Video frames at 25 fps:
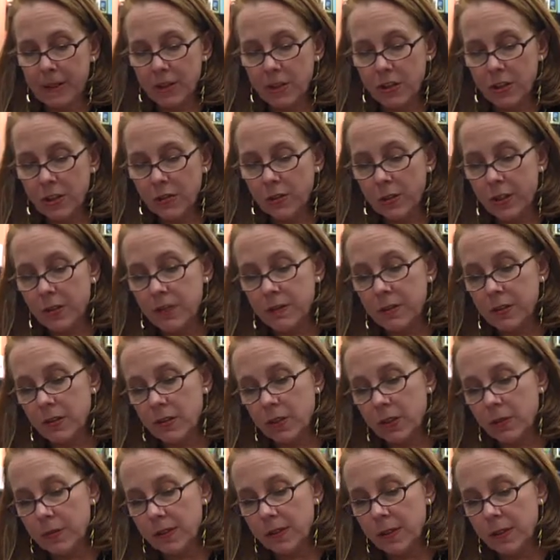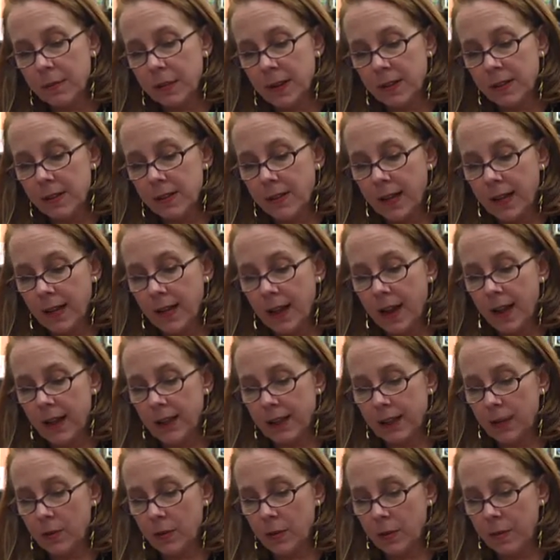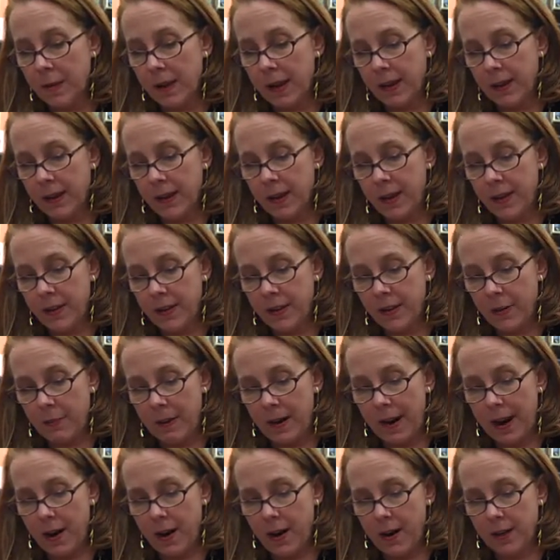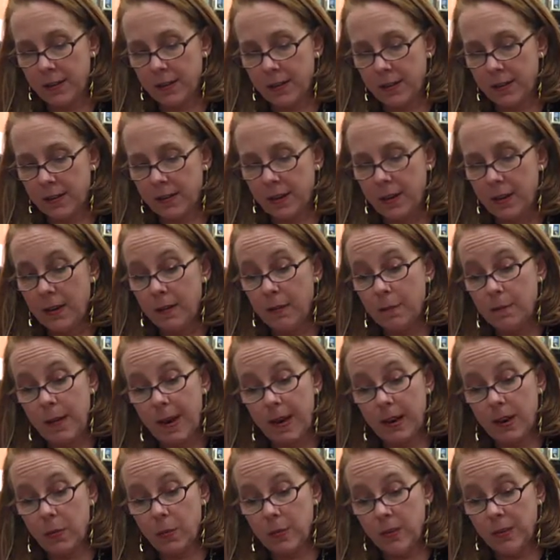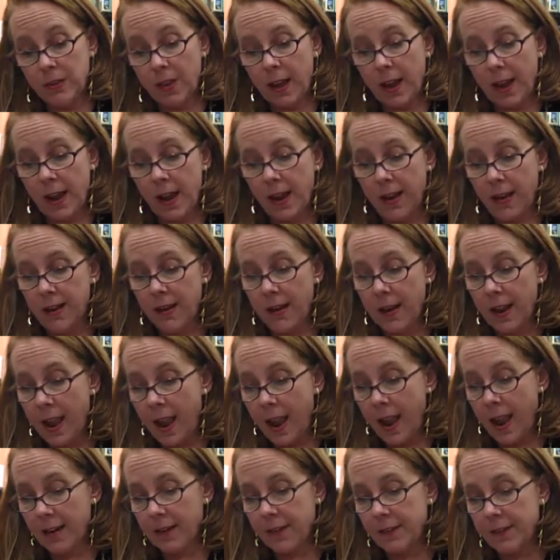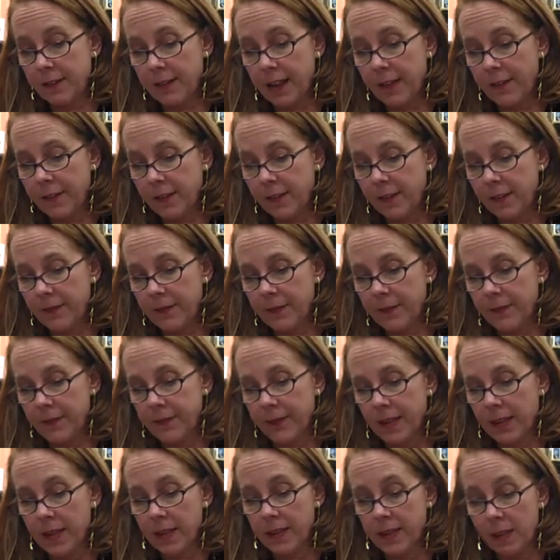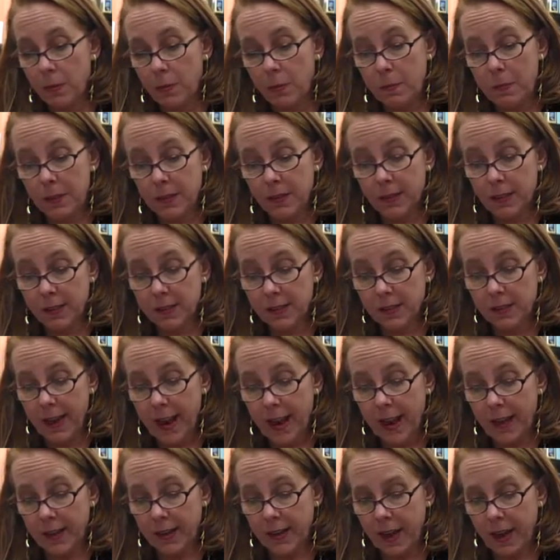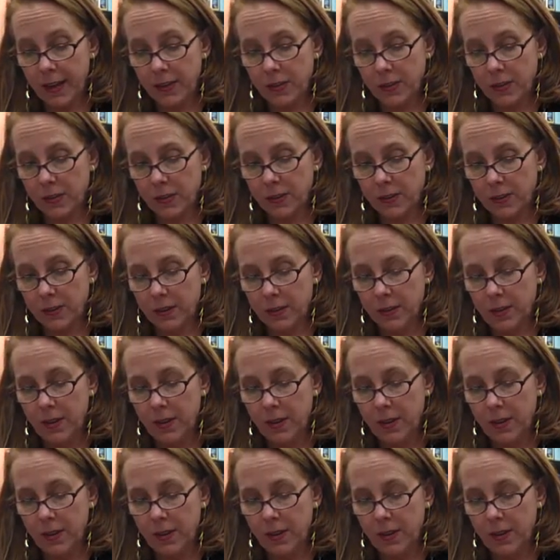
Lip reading: She dreamed she was at Mustang Island with Becca and their parents. Becca was 9, Hannah 7. They were building a sand castle.